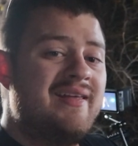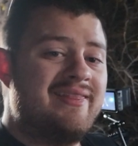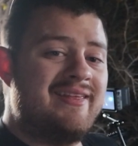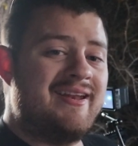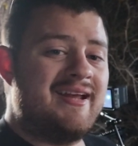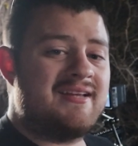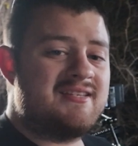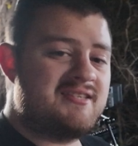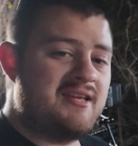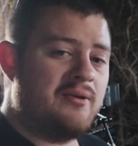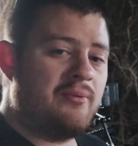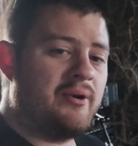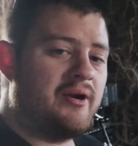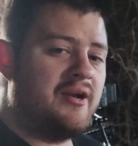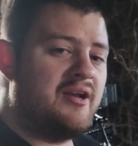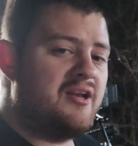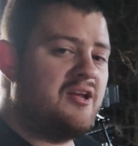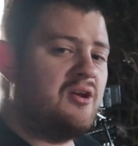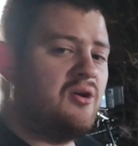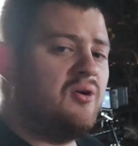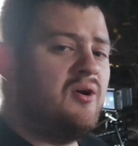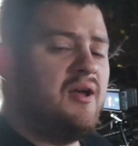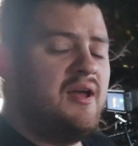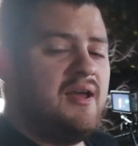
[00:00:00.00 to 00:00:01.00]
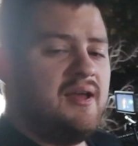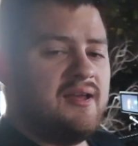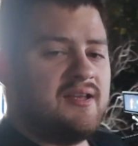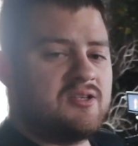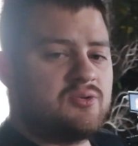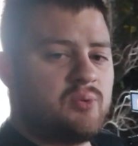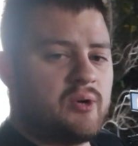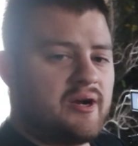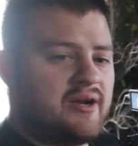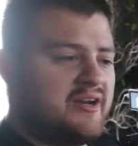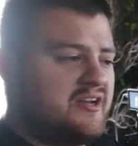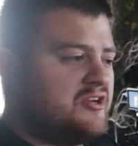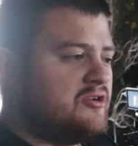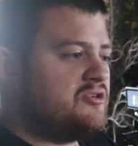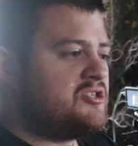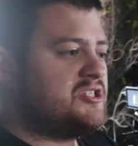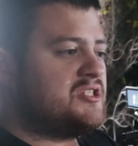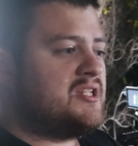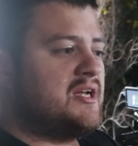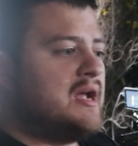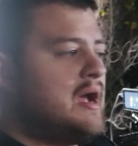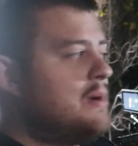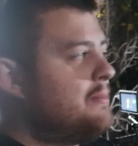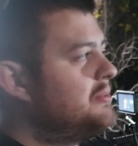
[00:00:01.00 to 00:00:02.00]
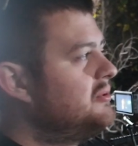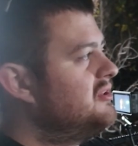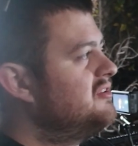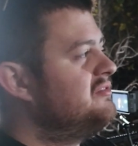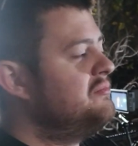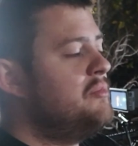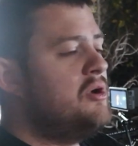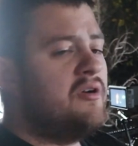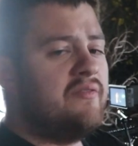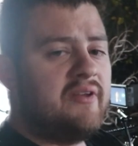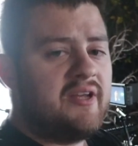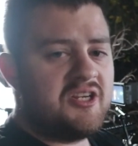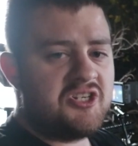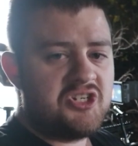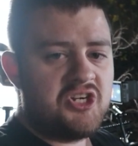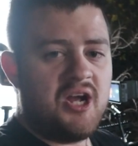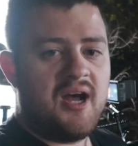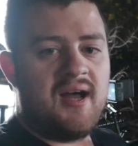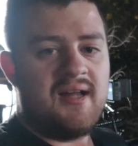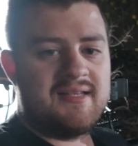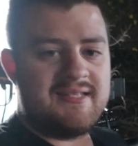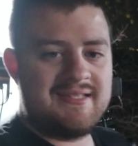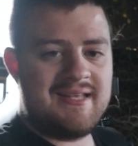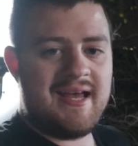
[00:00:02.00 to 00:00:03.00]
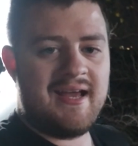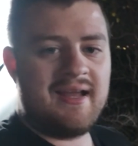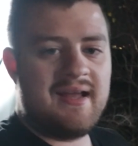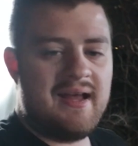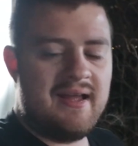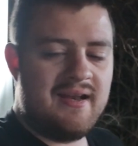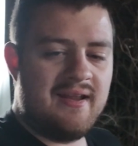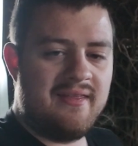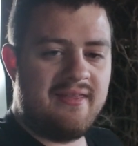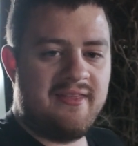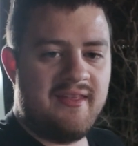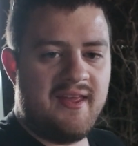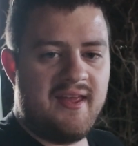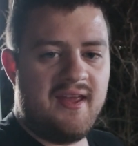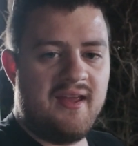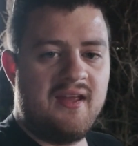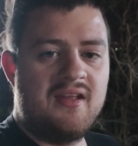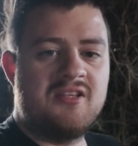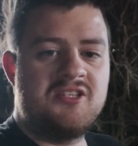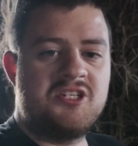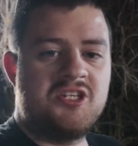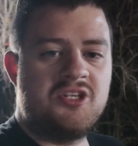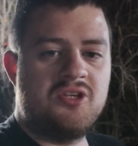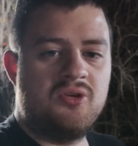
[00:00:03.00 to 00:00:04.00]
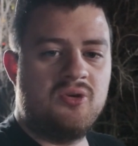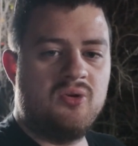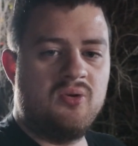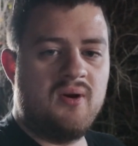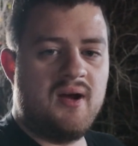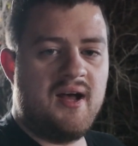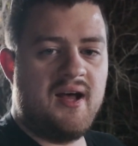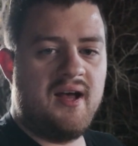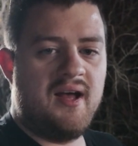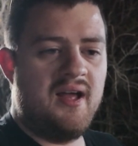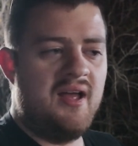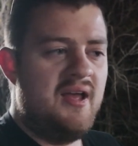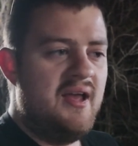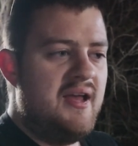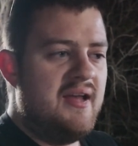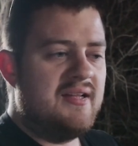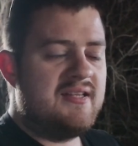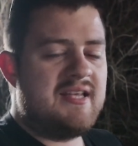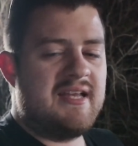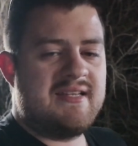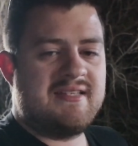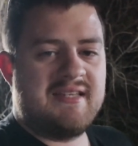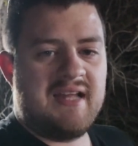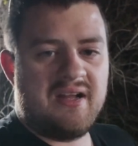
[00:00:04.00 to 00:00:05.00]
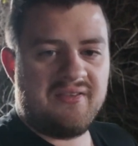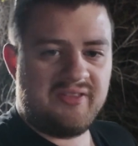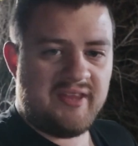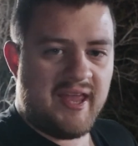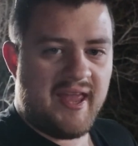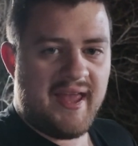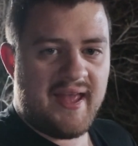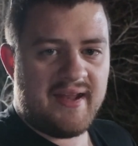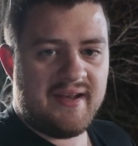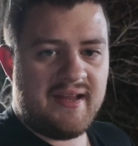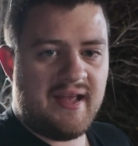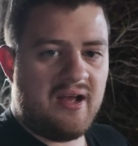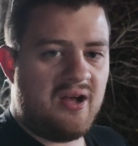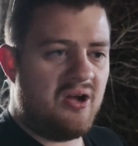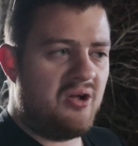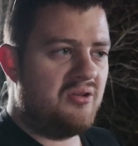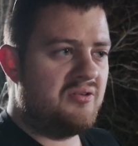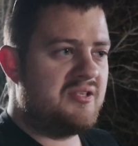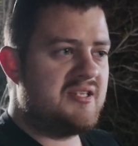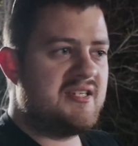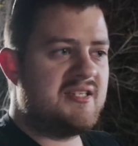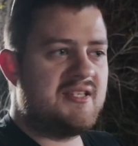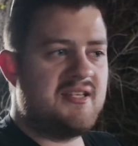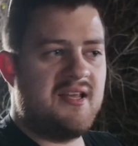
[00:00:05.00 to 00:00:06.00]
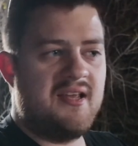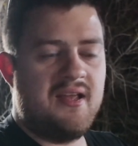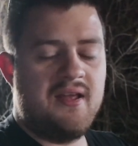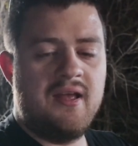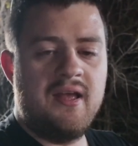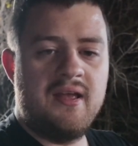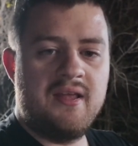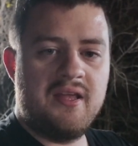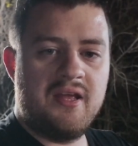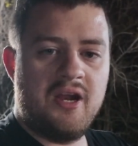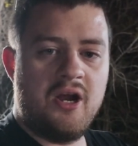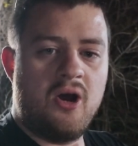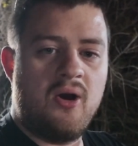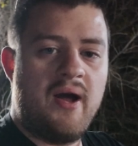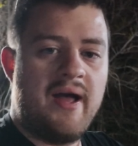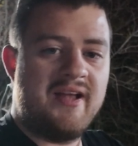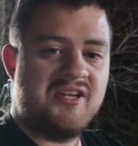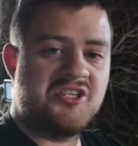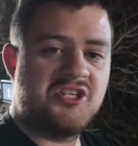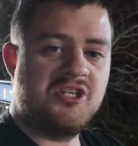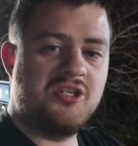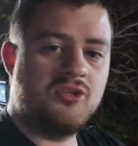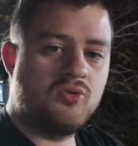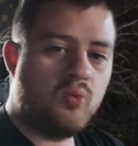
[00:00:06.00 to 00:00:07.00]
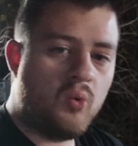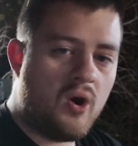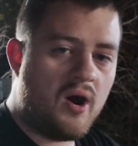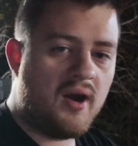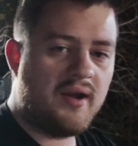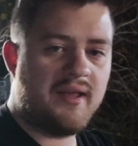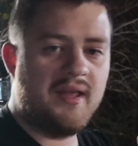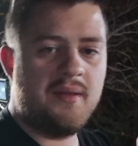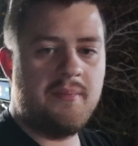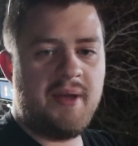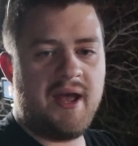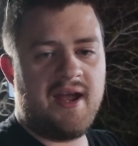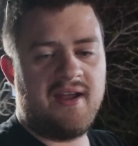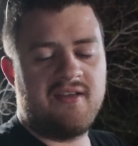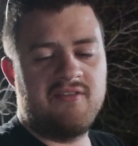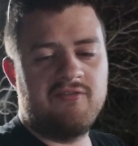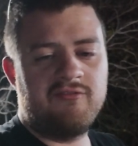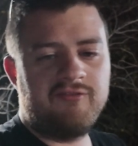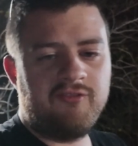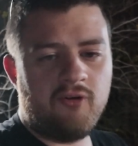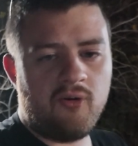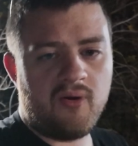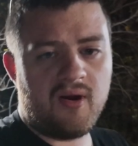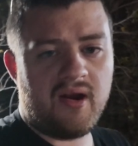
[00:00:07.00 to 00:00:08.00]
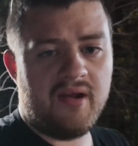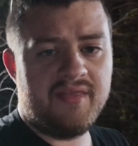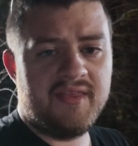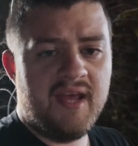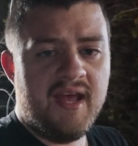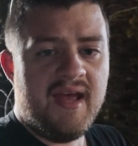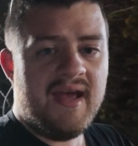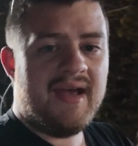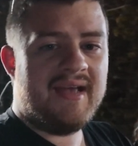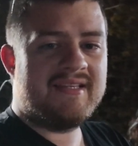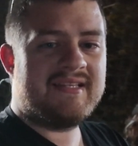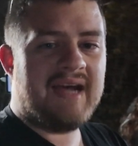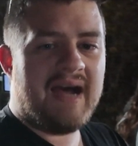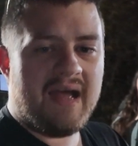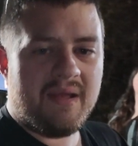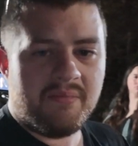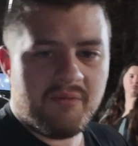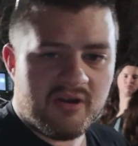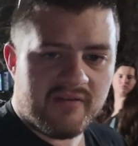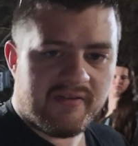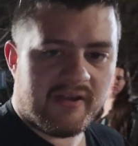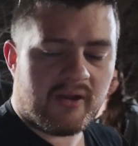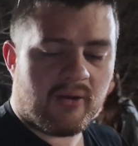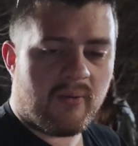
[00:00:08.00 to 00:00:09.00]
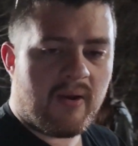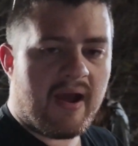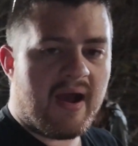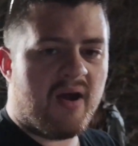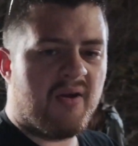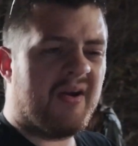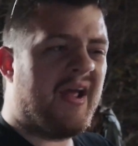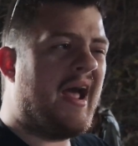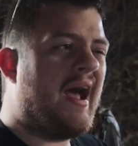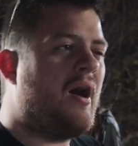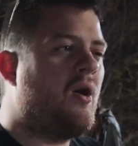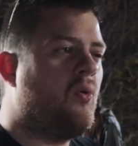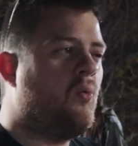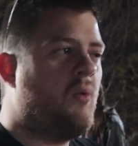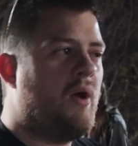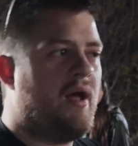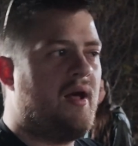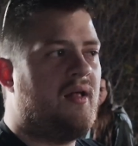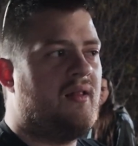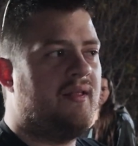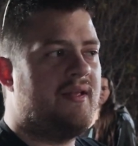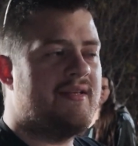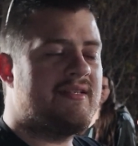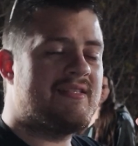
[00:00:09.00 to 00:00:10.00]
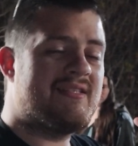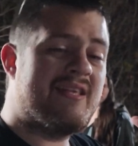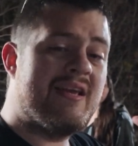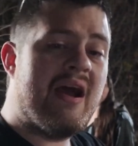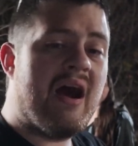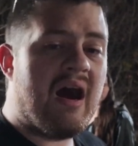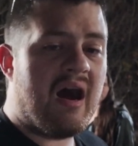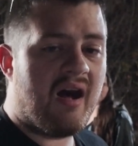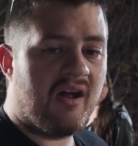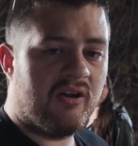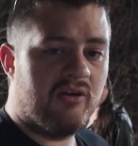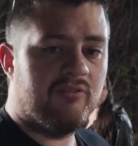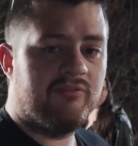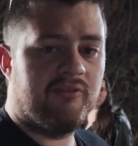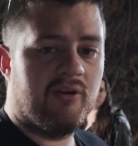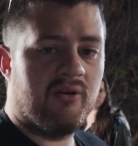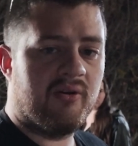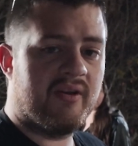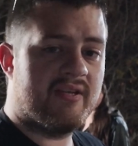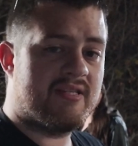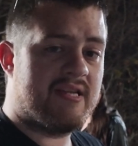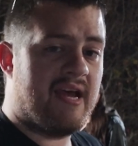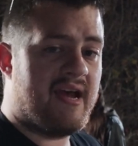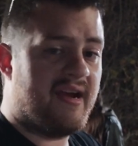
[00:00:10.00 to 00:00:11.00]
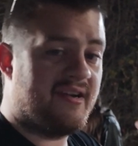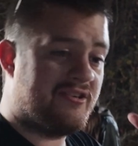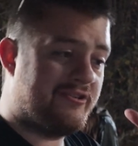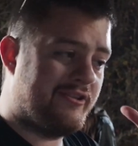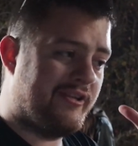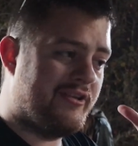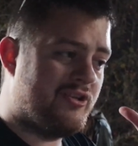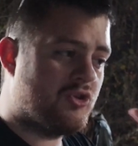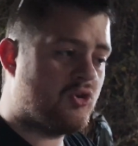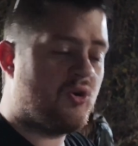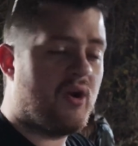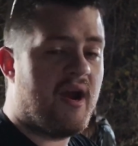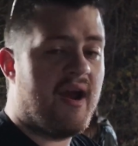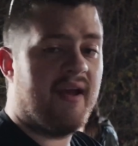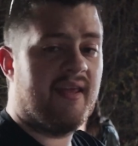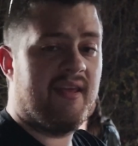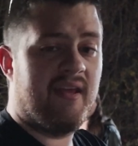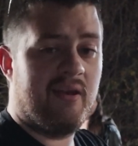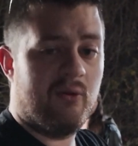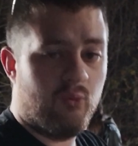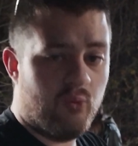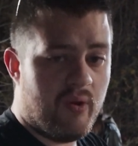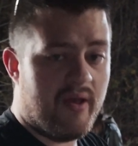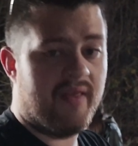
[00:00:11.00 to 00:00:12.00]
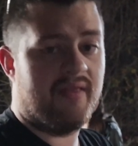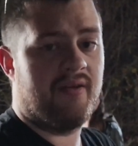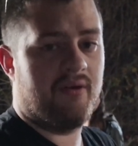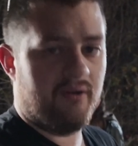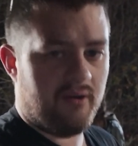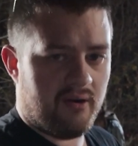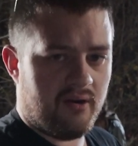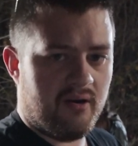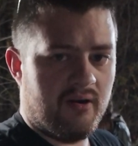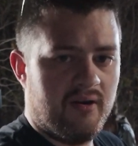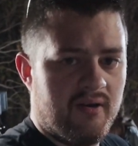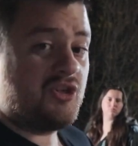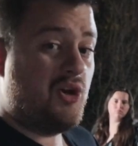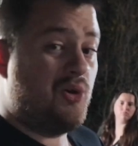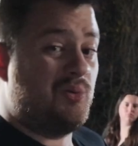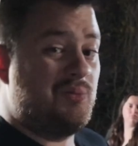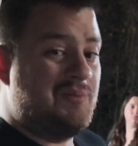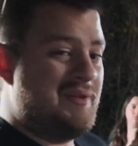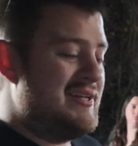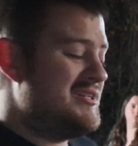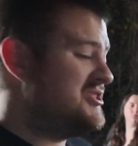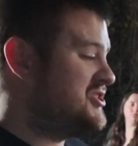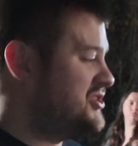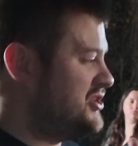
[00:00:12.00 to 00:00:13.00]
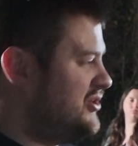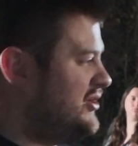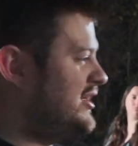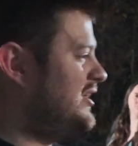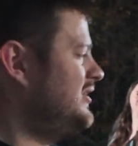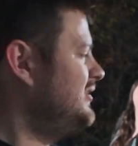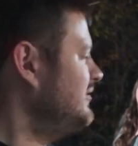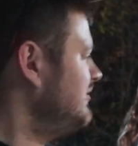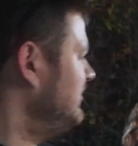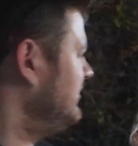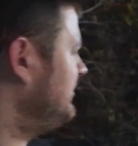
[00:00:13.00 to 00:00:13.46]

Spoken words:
the next thing we're gonna do is we're gonna do just a couple of moving shots, that kind of thing, to test out the handheld, see, you know, as she's walking back and forth, as I'm moving around, how well is the autofocus actually tracking with her. So let's shoot it.